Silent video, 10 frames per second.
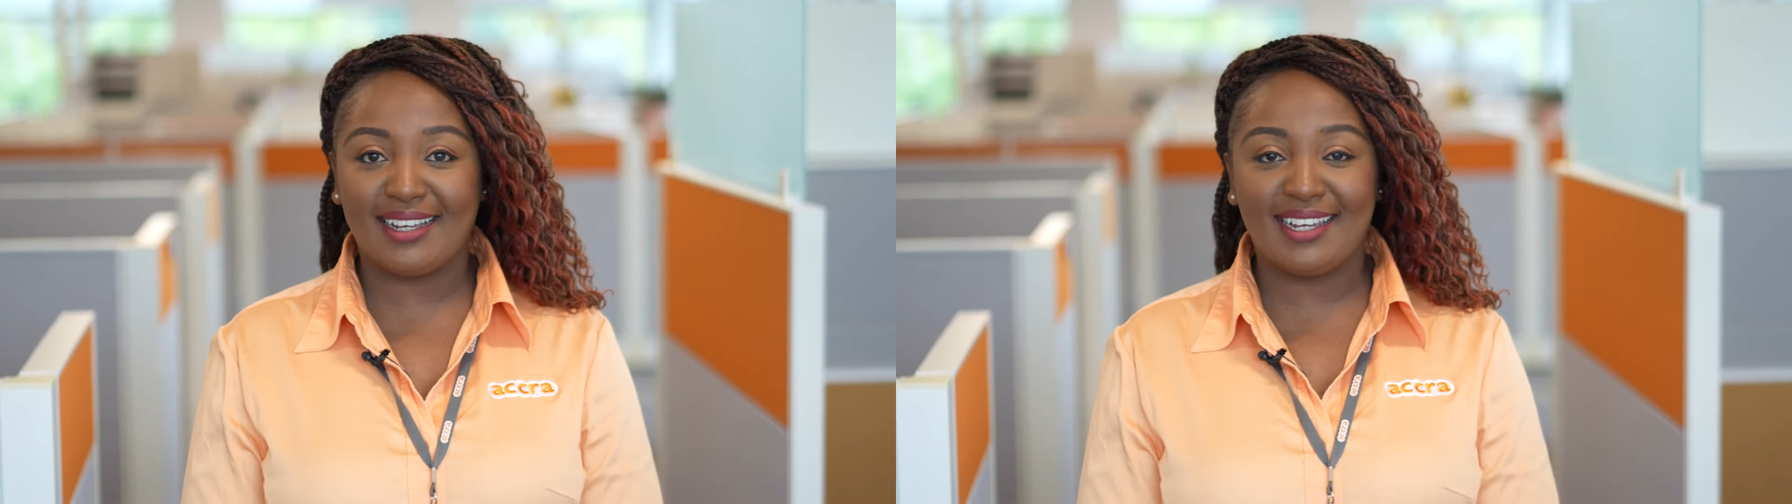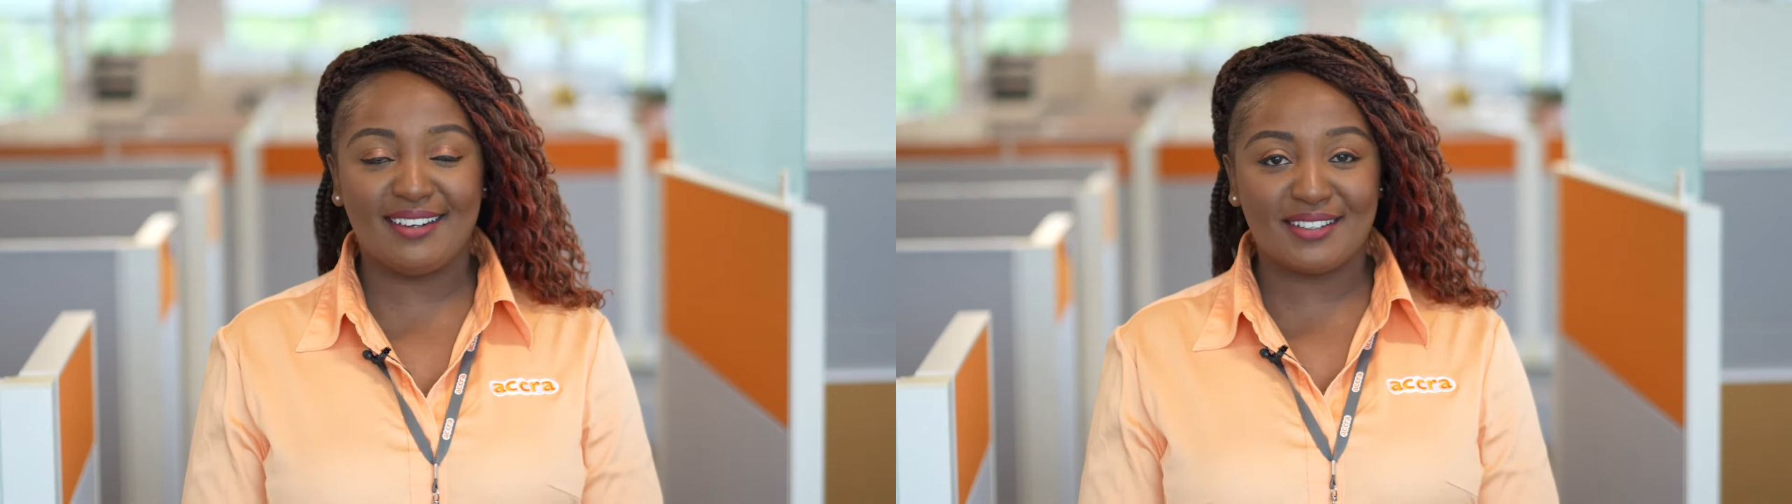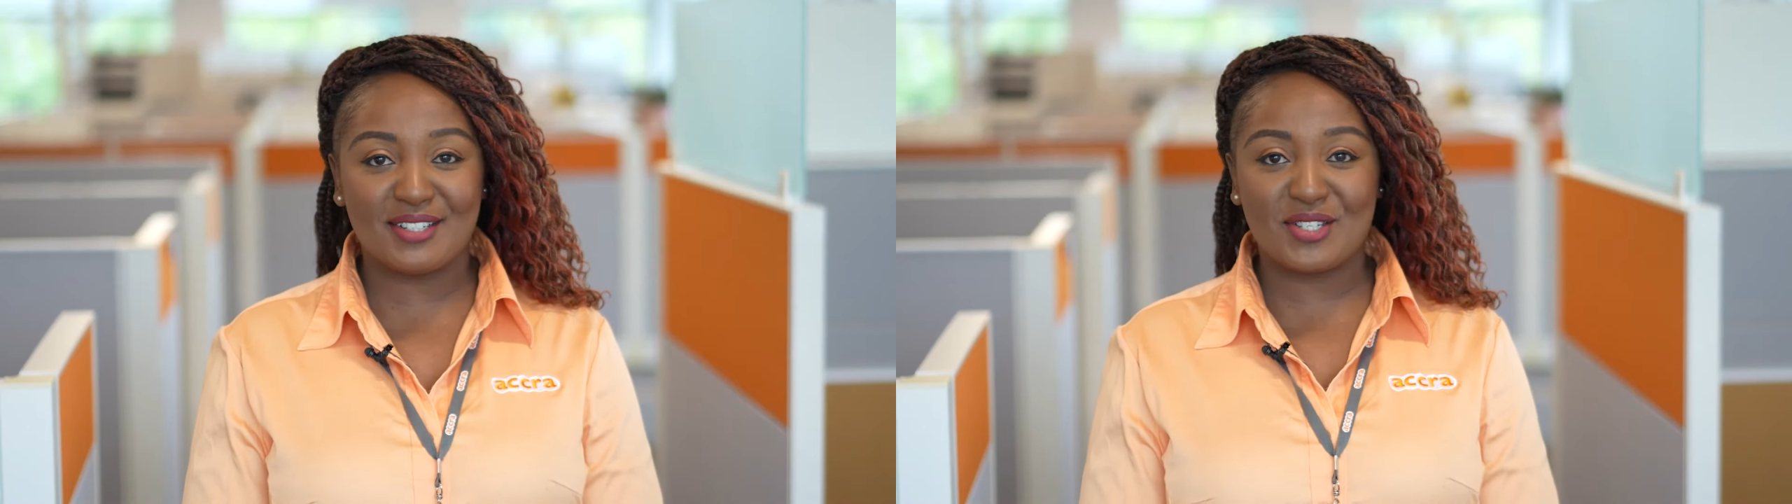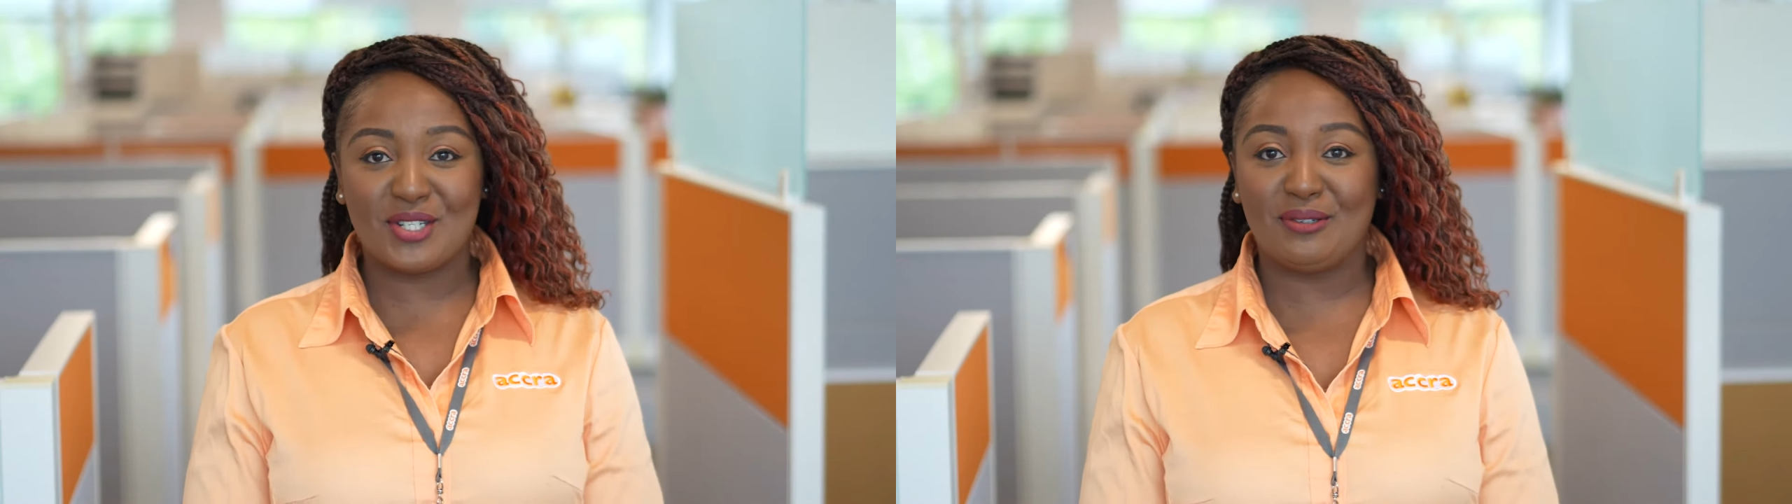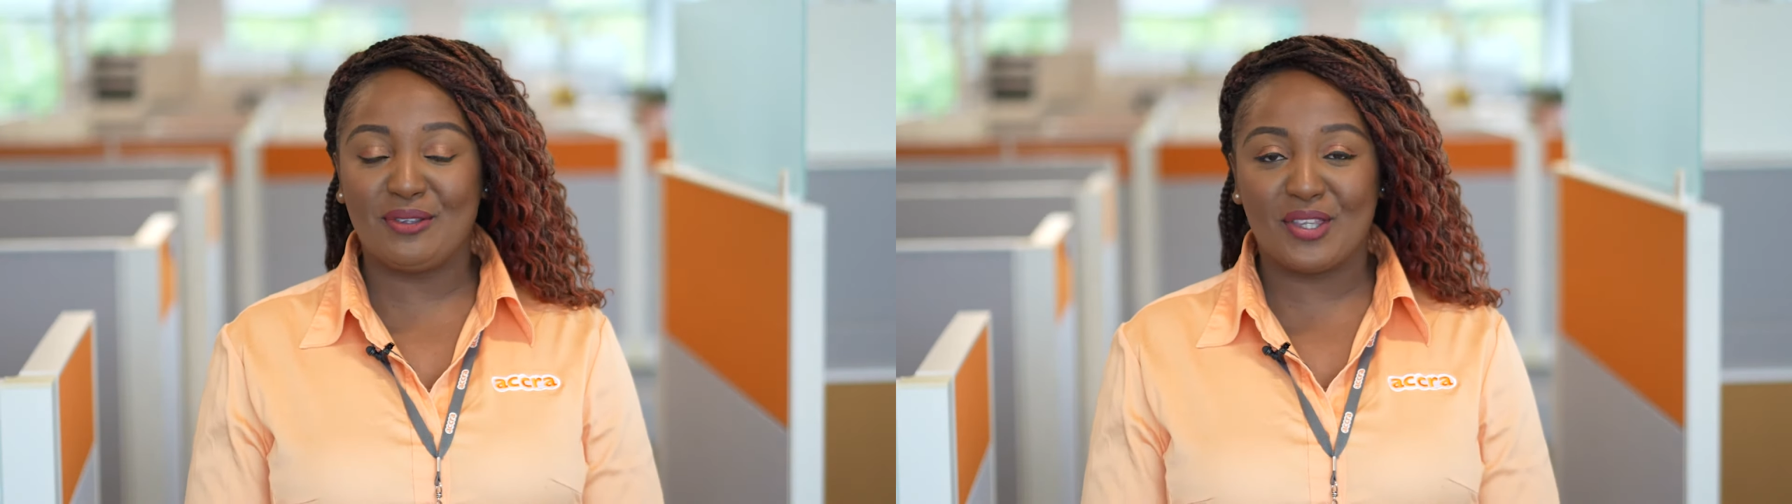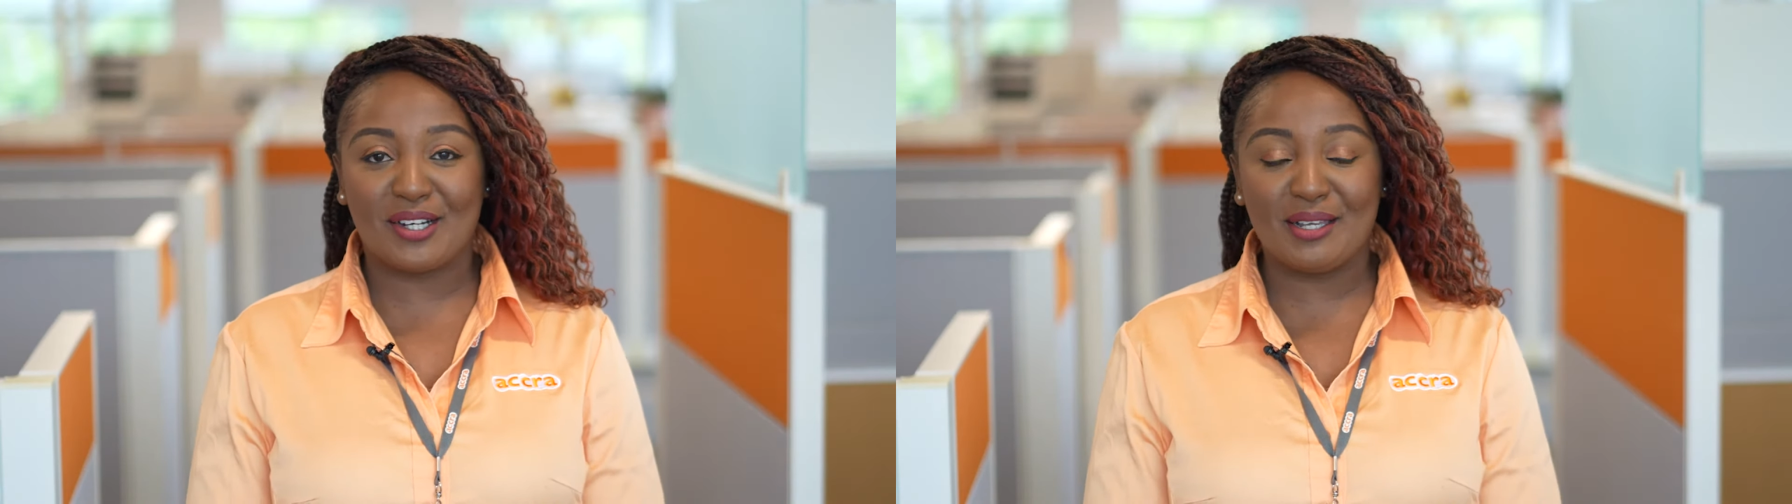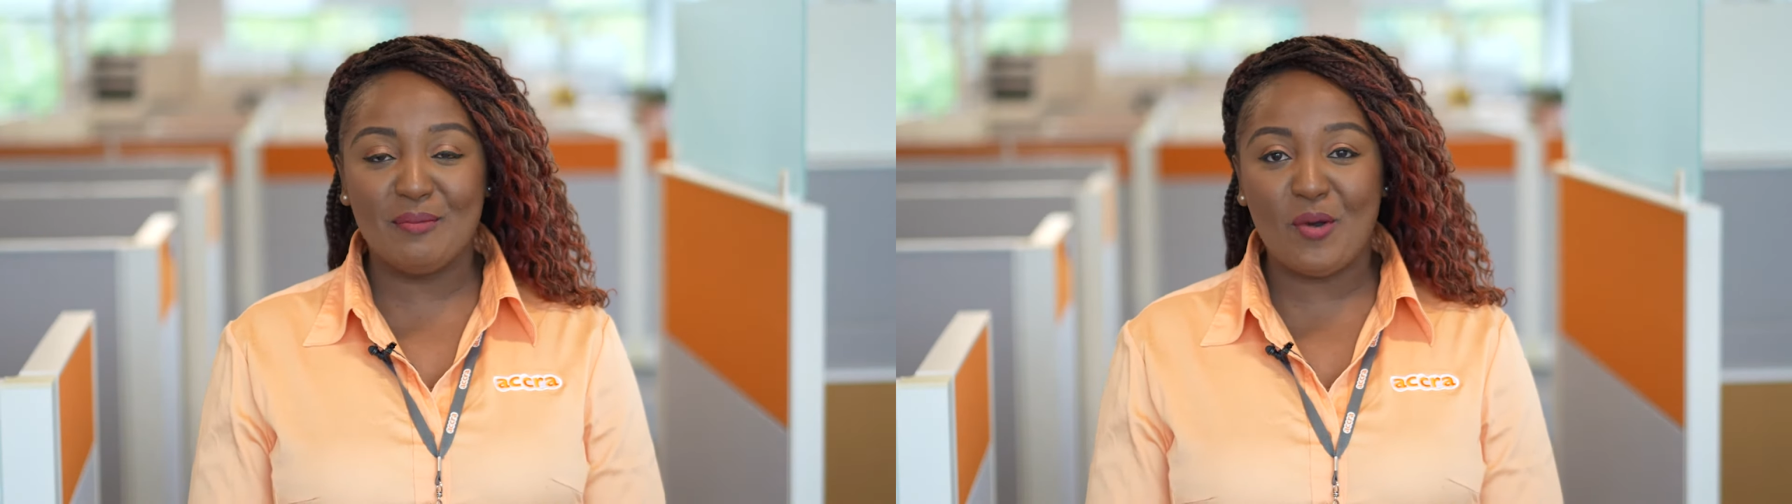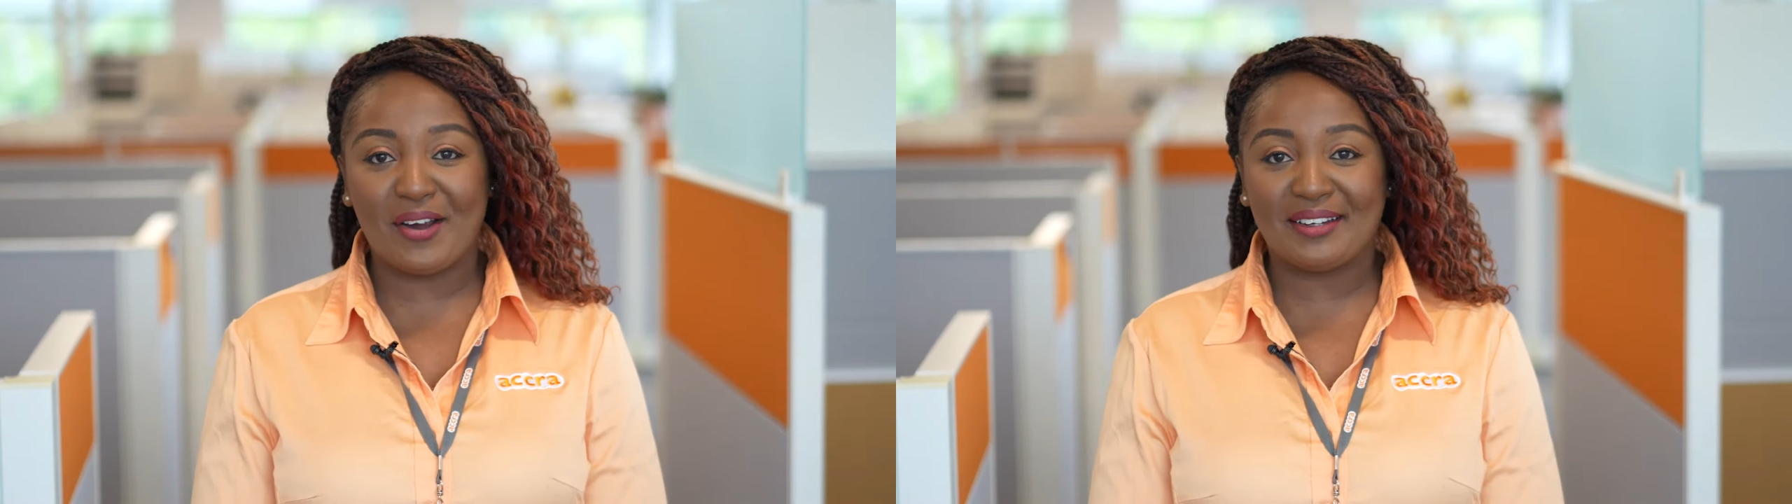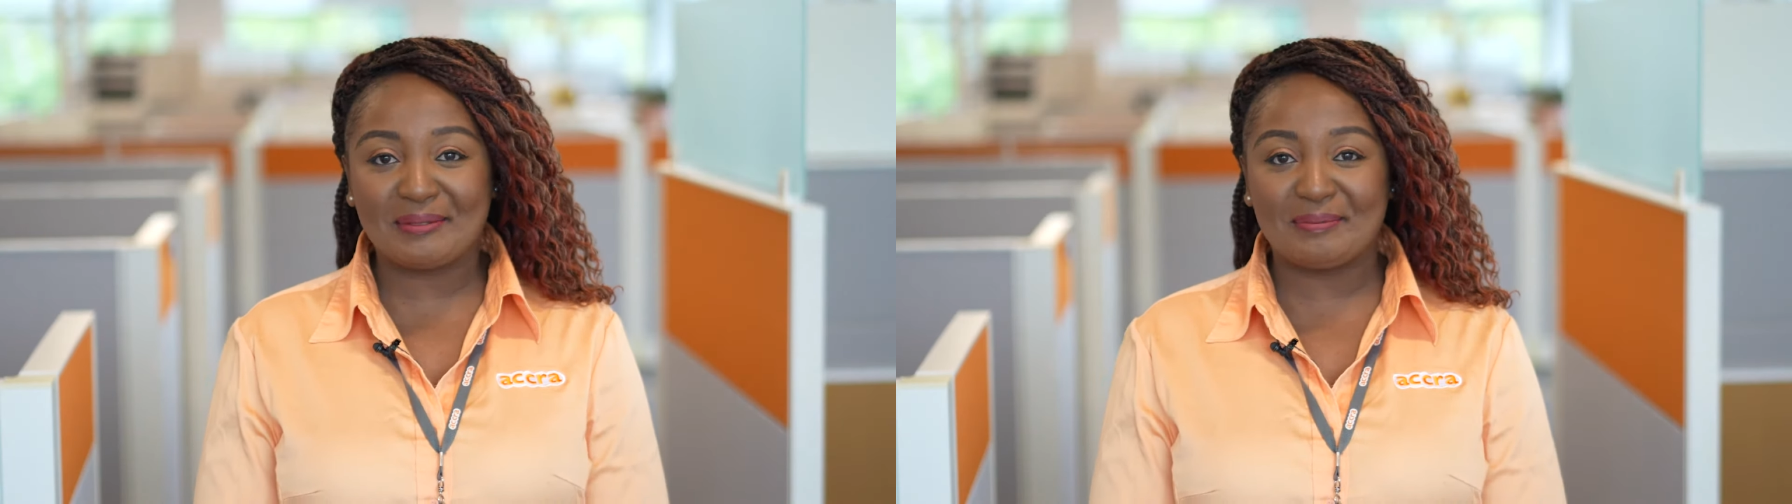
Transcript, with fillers: Here's to 30 more.